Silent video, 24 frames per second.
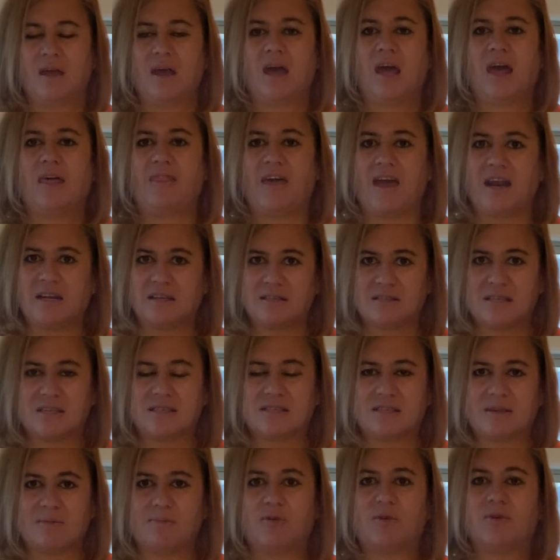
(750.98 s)
And that is as
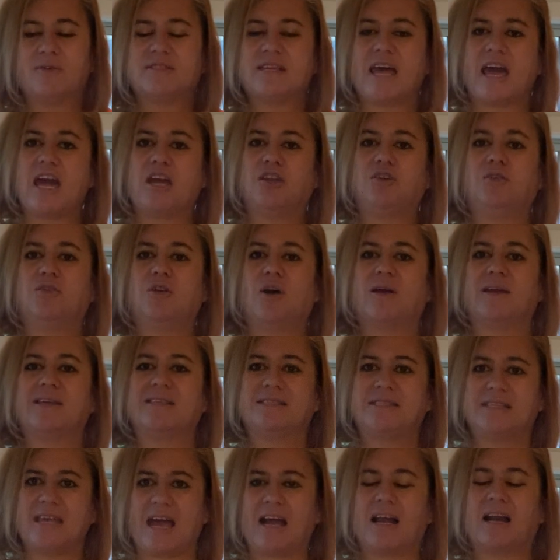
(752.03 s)
simple as that, and you know
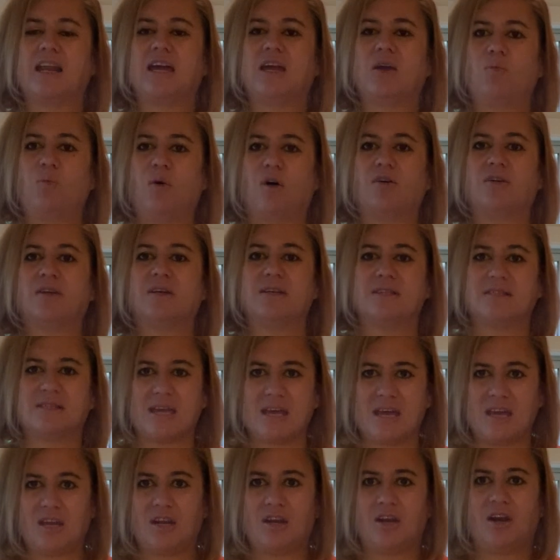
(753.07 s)
exactly what is
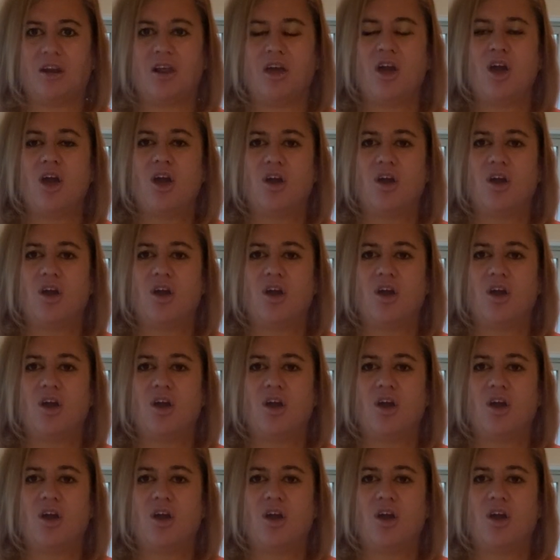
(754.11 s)
in